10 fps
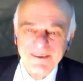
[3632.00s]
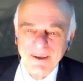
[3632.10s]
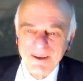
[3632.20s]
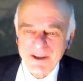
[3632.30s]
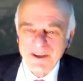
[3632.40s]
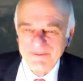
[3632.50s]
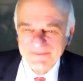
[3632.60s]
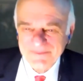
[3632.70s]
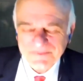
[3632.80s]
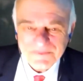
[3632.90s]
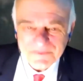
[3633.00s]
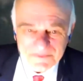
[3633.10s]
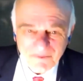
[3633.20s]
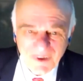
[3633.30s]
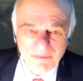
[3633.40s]
Gosh.
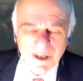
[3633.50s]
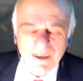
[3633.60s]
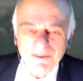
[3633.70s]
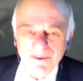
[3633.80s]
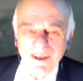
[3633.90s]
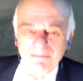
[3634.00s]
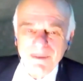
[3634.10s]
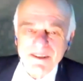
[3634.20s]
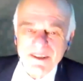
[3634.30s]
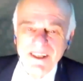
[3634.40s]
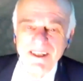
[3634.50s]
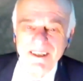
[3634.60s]
Well, I must say,